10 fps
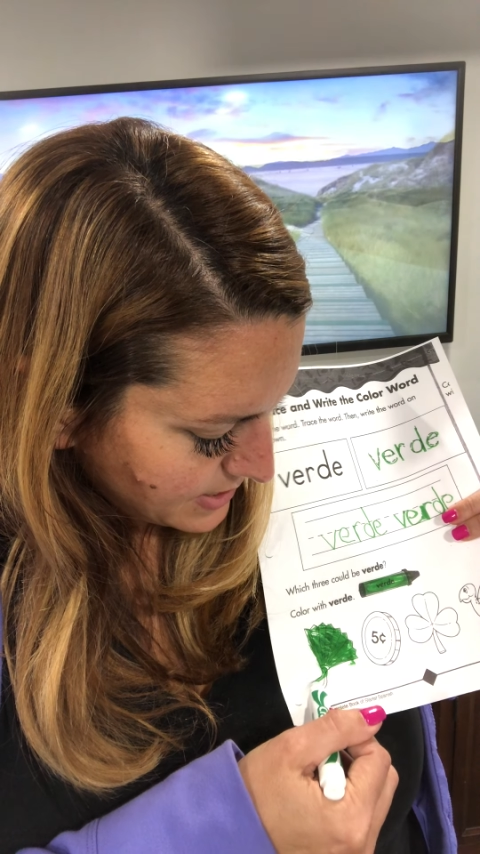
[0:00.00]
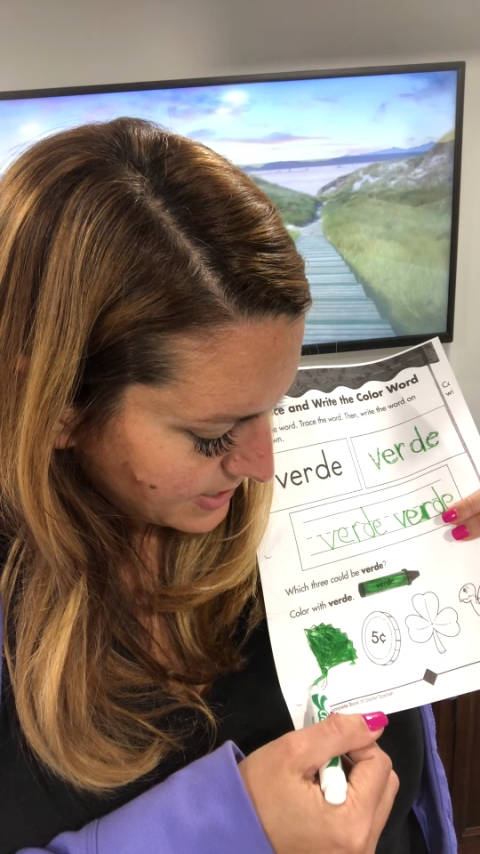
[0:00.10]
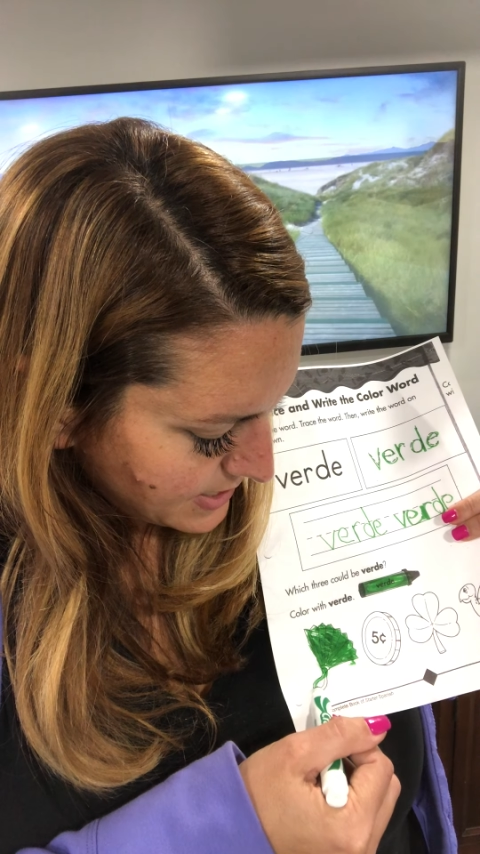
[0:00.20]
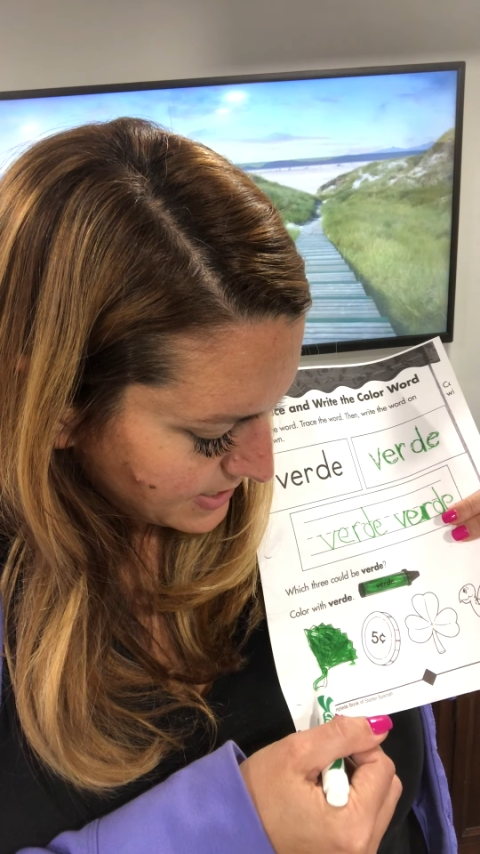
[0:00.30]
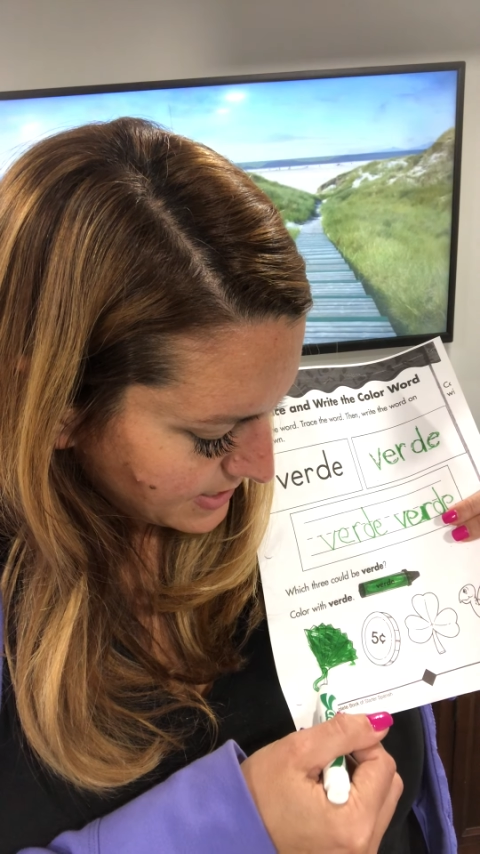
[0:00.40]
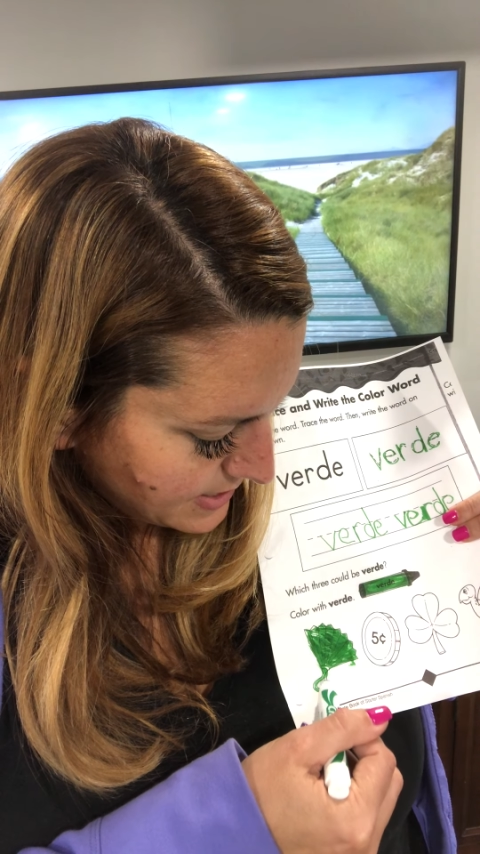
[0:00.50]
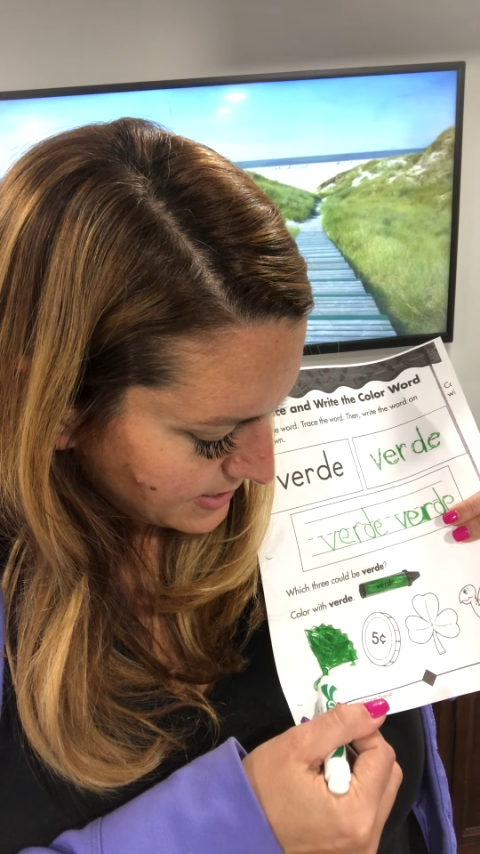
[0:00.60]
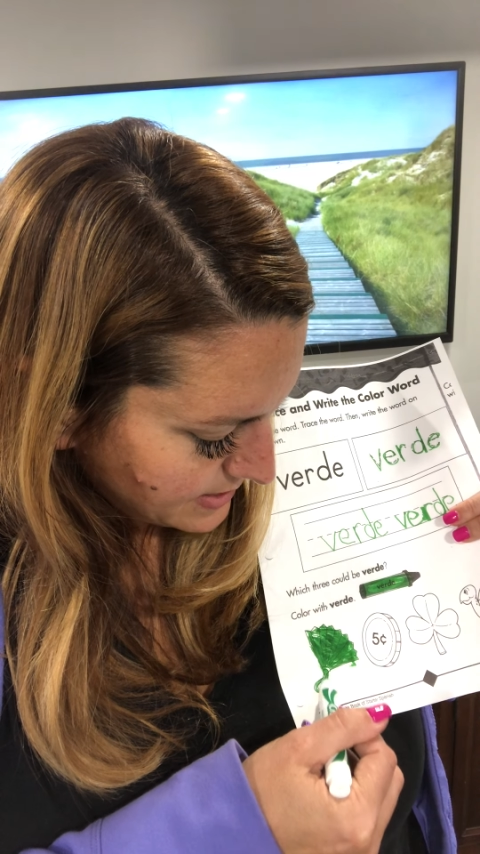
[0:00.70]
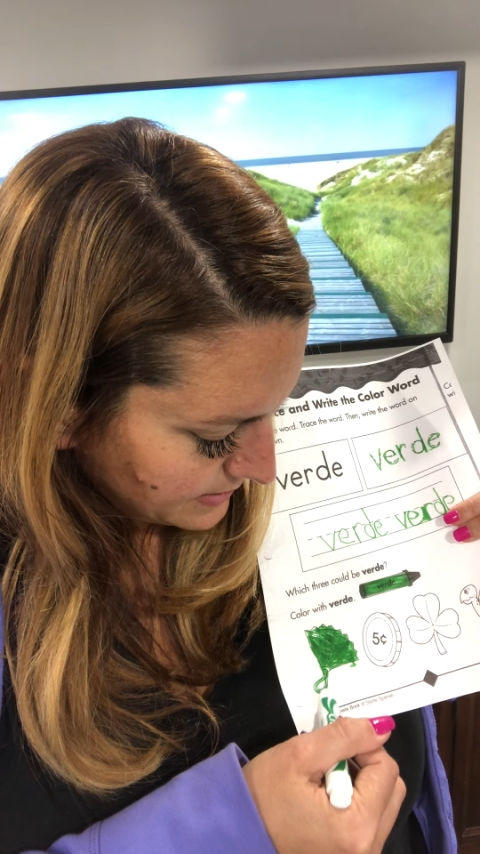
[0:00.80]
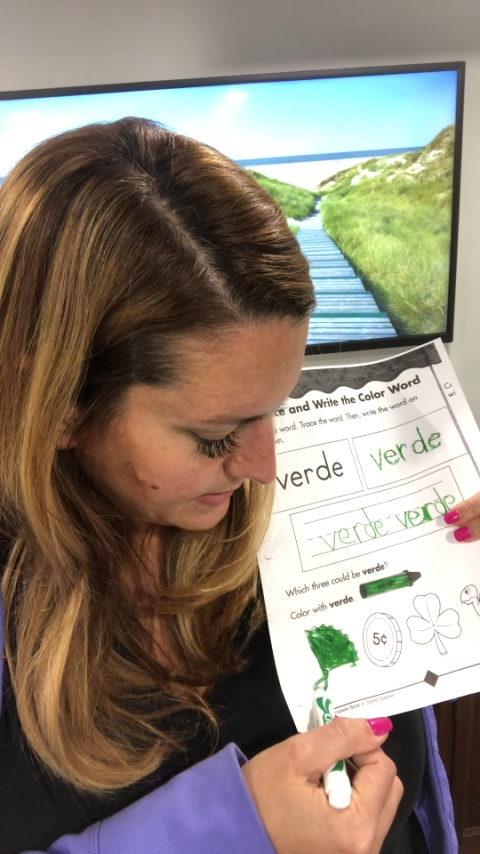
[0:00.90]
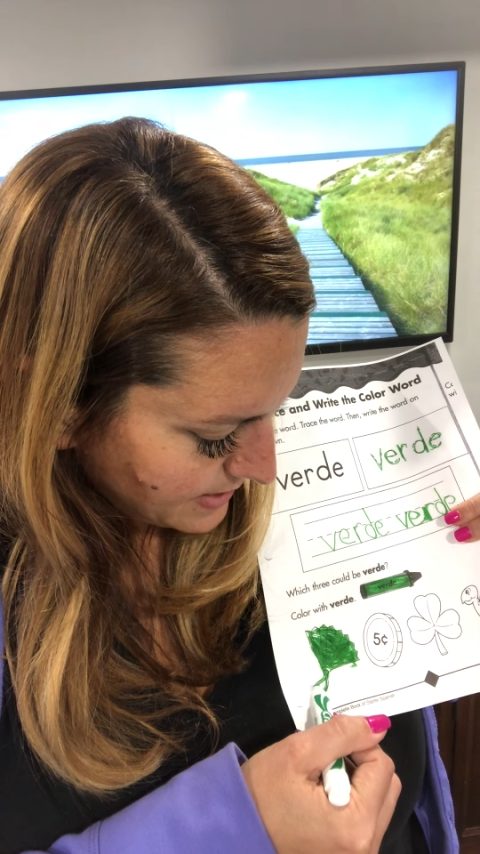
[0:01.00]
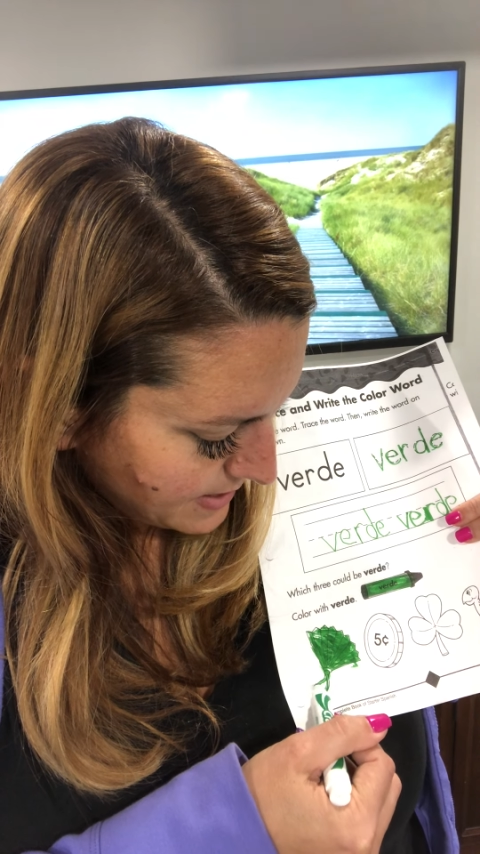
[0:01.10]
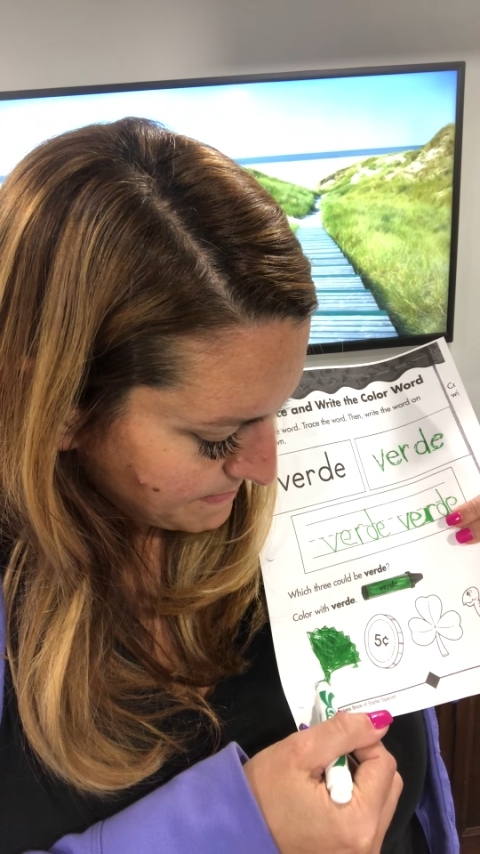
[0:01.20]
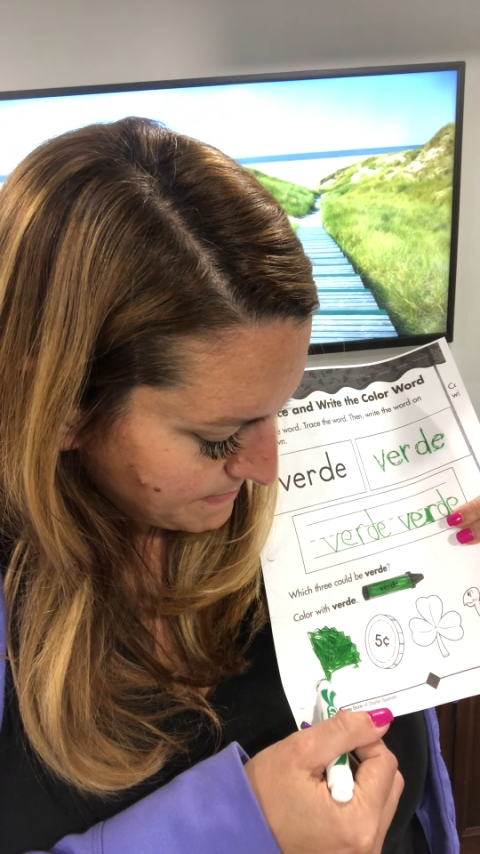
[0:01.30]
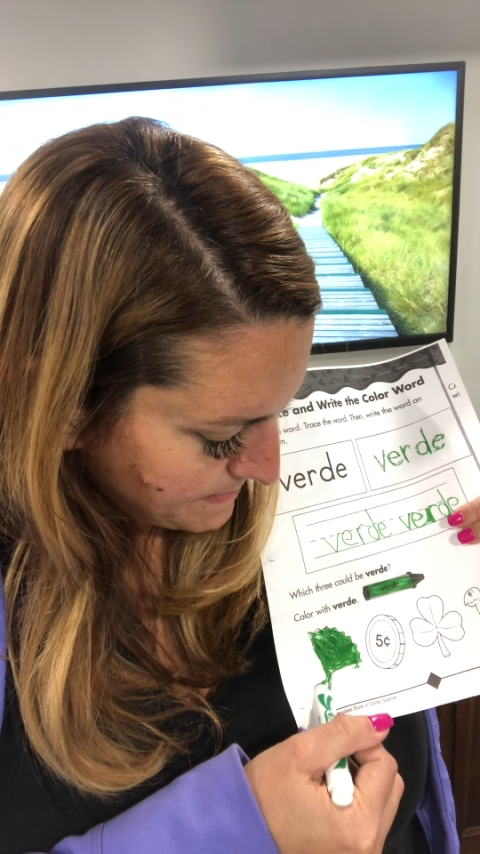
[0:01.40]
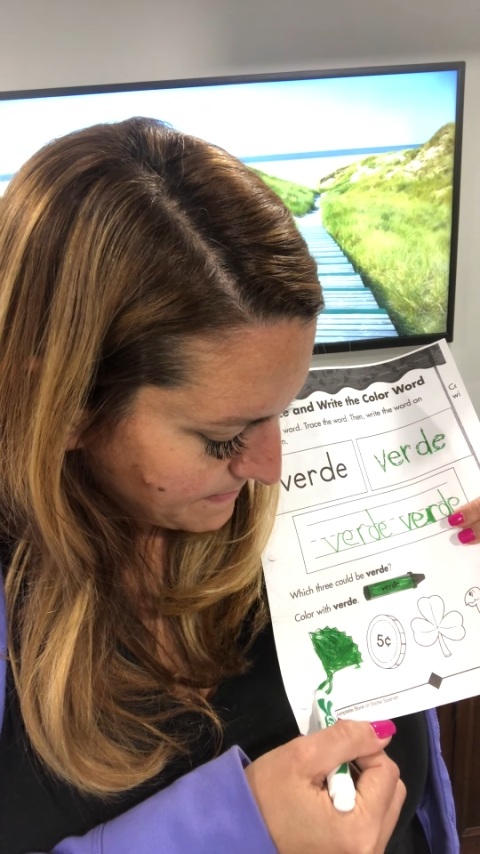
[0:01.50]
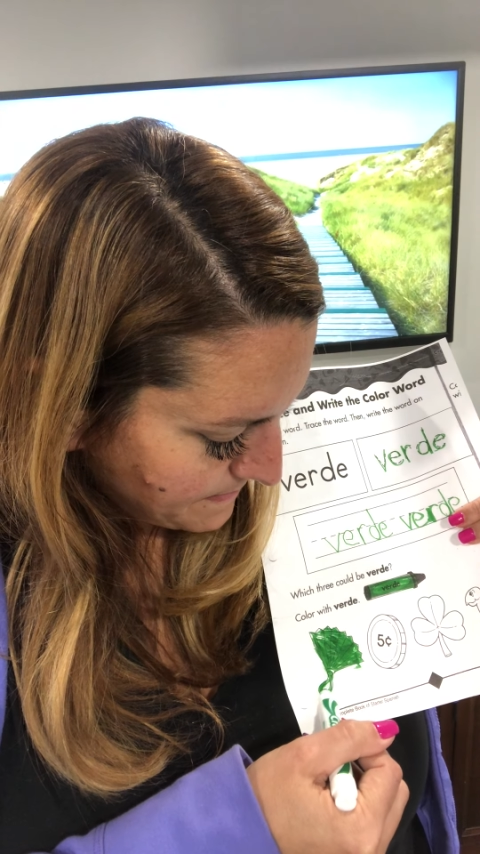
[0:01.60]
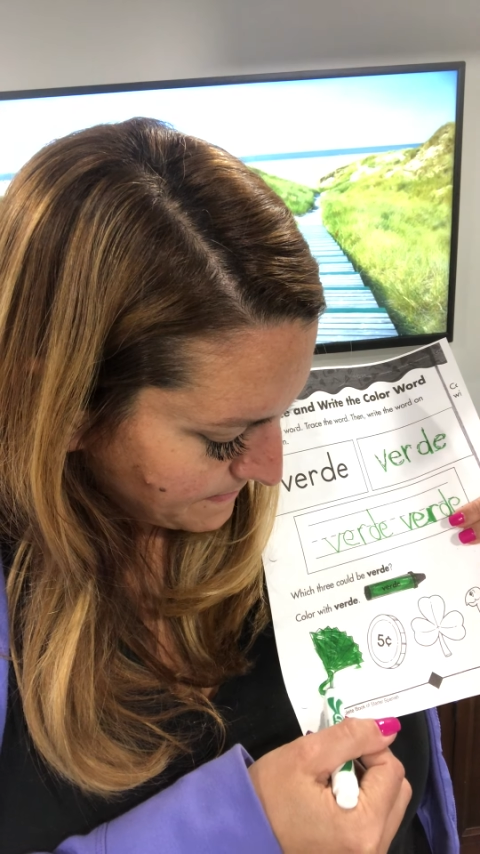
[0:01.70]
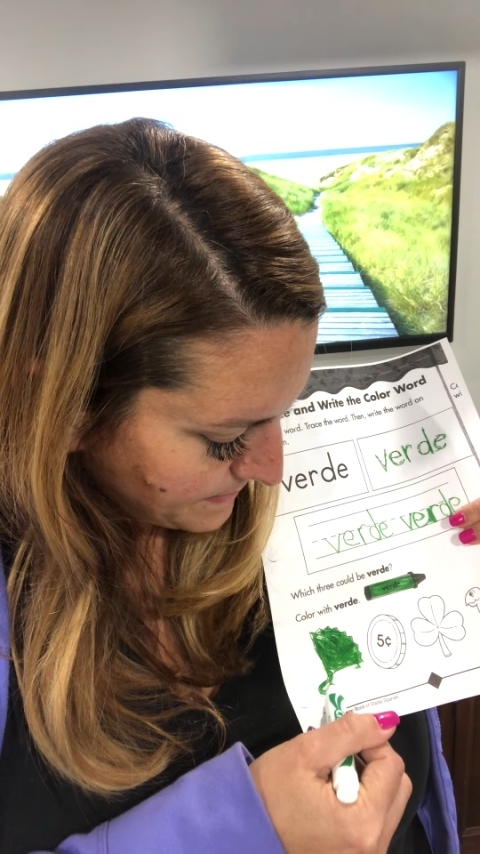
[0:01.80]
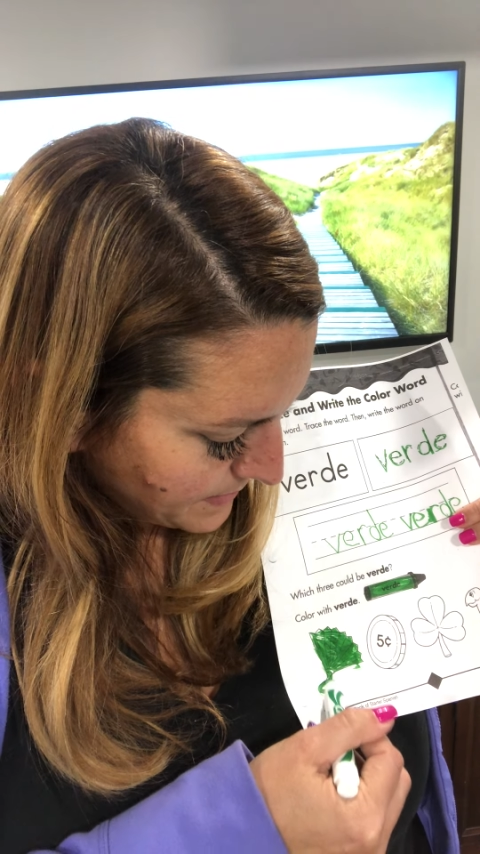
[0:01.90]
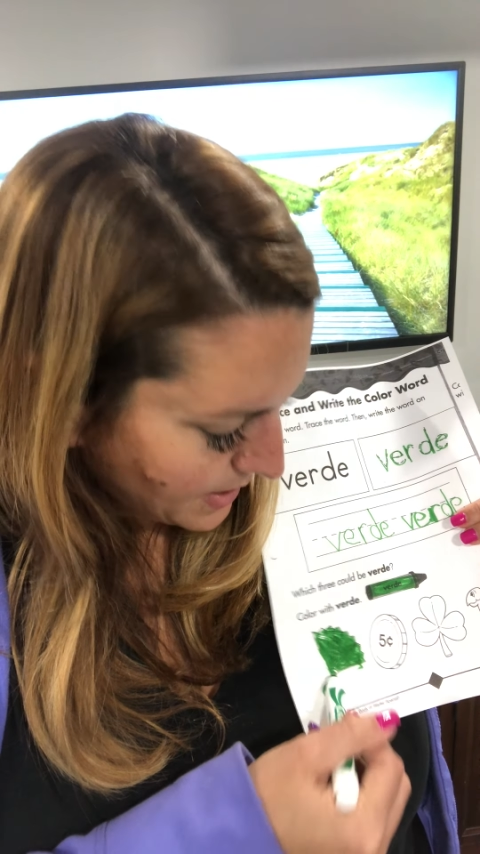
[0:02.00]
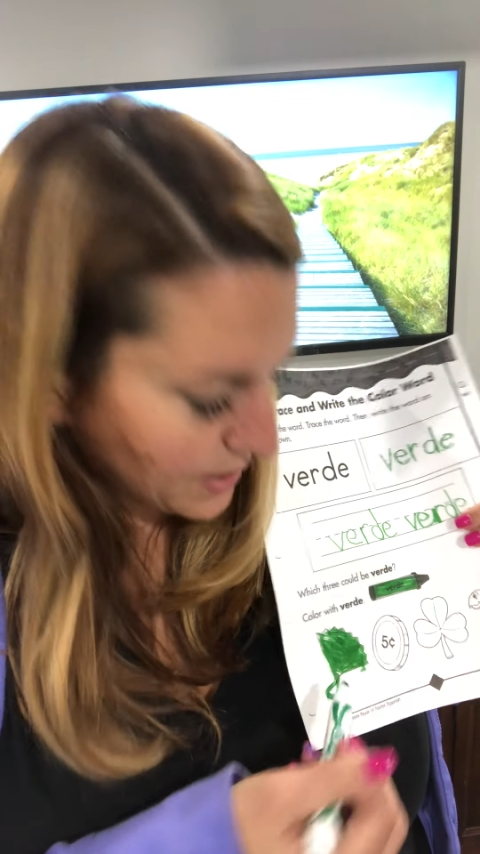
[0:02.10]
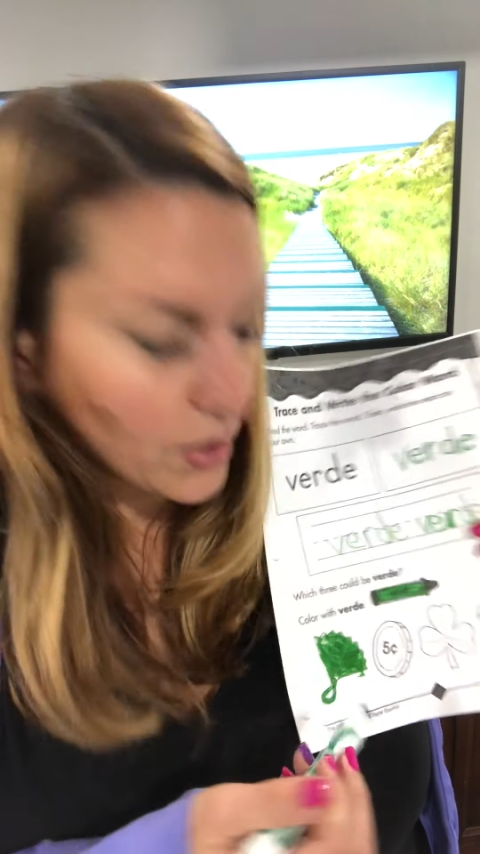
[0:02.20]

is a